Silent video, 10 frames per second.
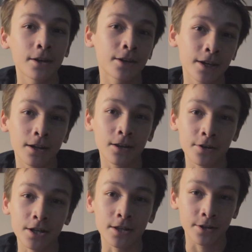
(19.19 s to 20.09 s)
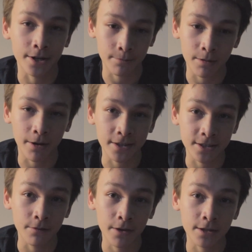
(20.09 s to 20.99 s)
A lot of you guys are gonna be buying
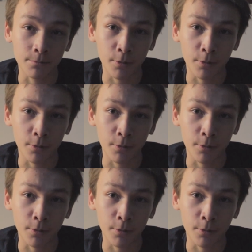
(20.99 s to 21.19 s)
TVs and